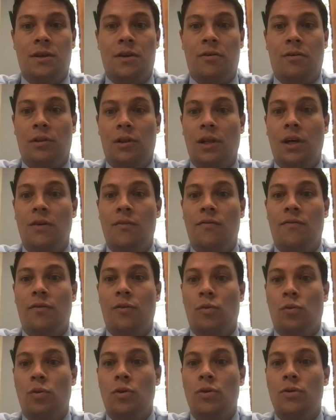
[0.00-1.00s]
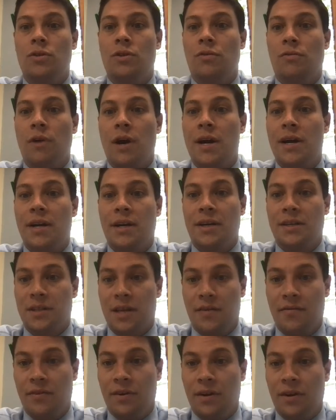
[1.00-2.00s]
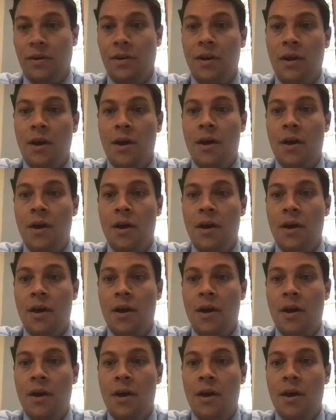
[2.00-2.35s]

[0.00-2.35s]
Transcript: and her love for words and writing is evident.